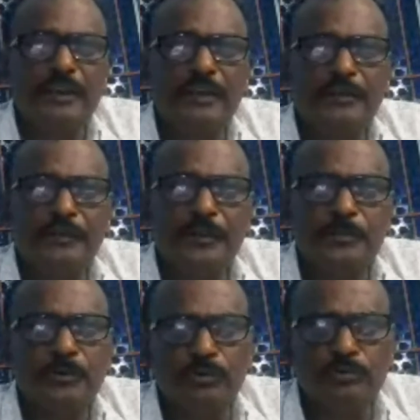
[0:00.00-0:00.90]

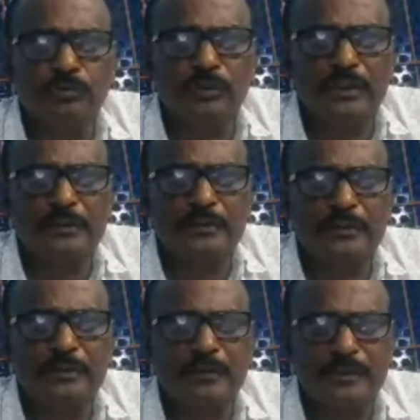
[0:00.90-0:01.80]
if you go through
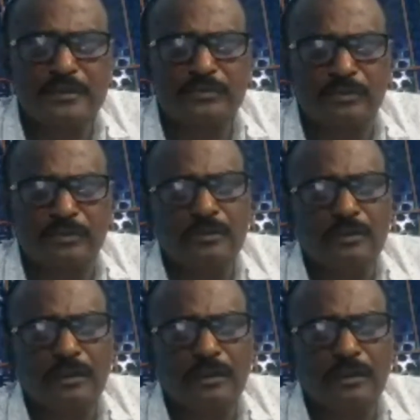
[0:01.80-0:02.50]
that decision,